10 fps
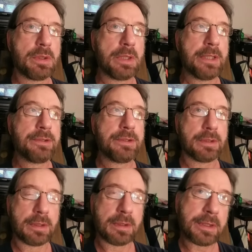in
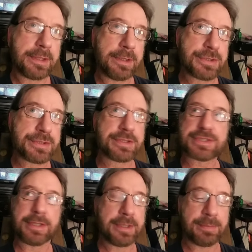your early years in
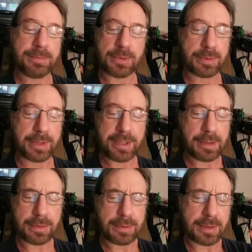Islam, or
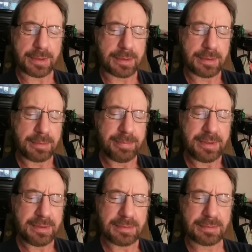it could
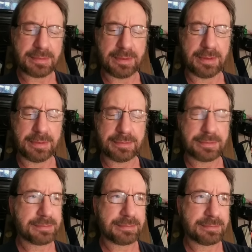be,
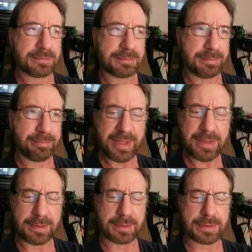many
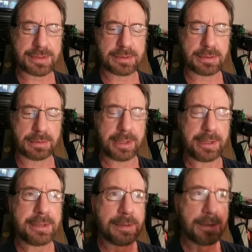years,
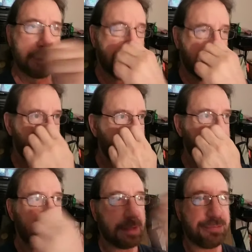okay?
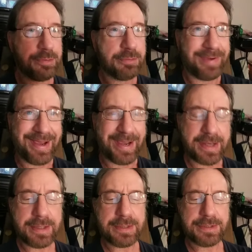If you've
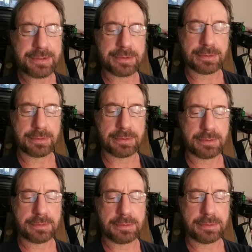had
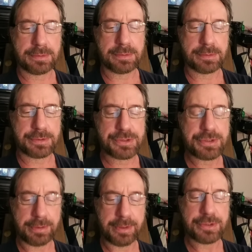
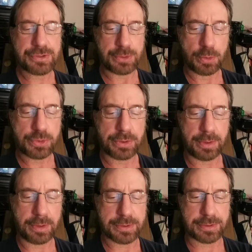serious social
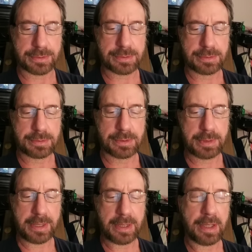losses,
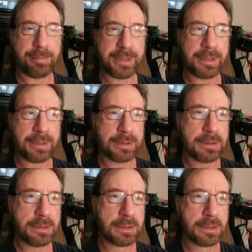okay, I mean,